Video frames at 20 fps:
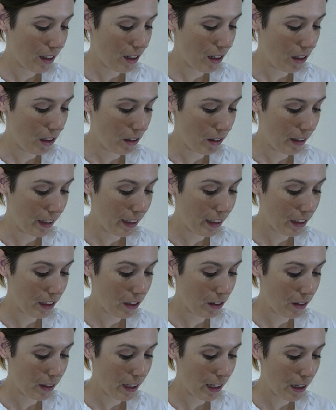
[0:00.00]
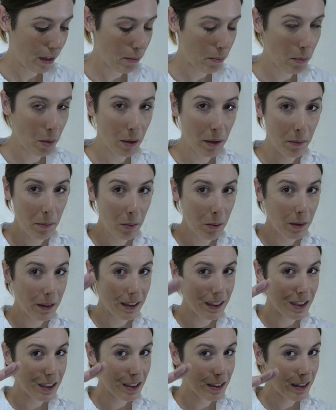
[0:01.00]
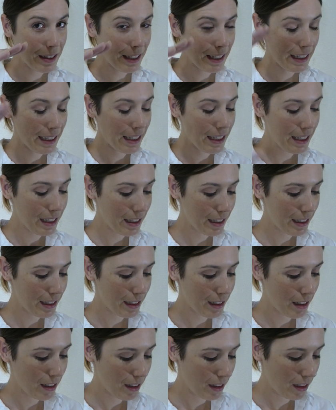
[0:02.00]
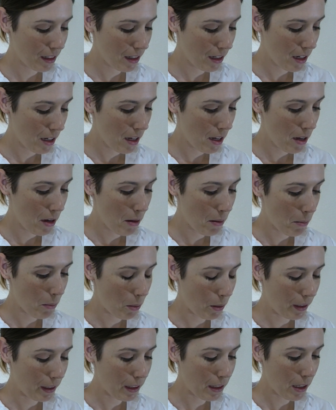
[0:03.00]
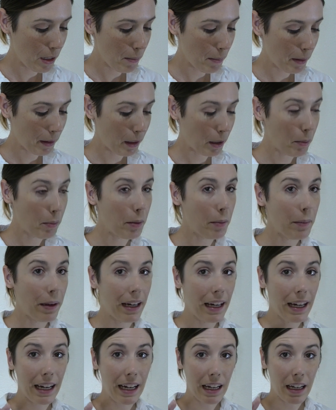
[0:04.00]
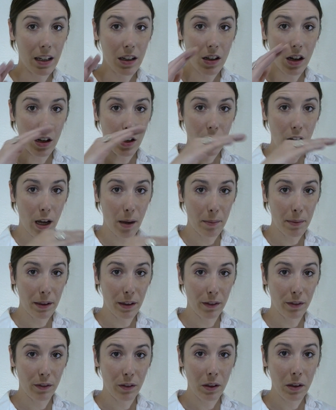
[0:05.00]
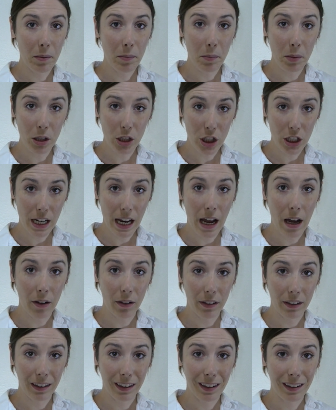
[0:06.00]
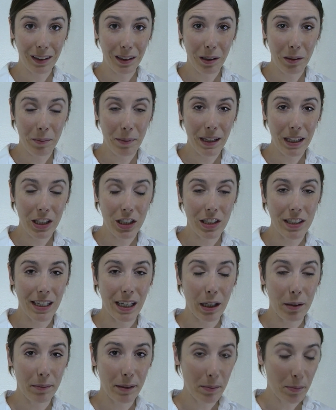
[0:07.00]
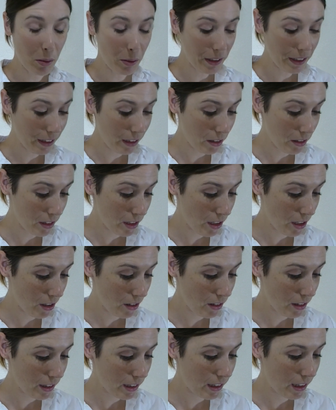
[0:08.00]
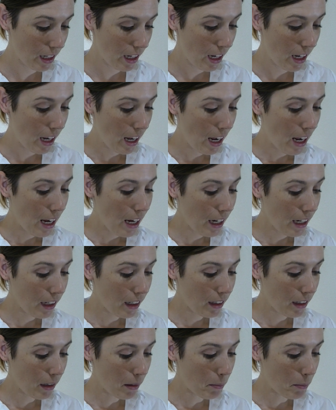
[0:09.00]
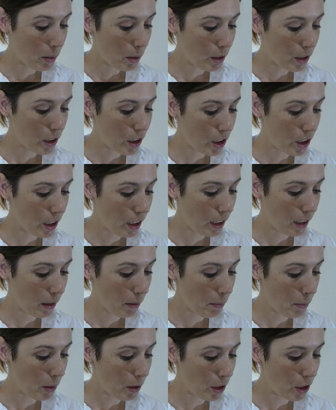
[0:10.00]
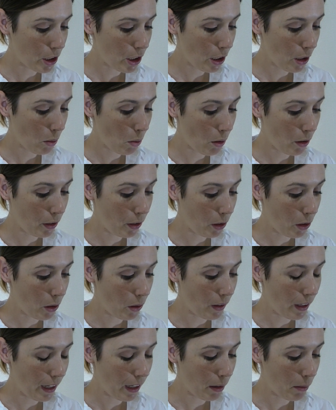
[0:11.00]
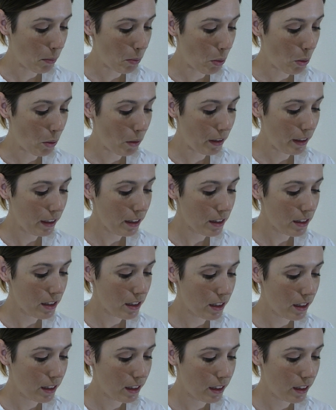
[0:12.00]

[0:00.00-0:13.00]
All right. Go ahead and point, just like this. Point down. I'm going to put my hand on top of your foot and push down a little bit just to help you point those toes. And I'm pushing while you go ahead and point.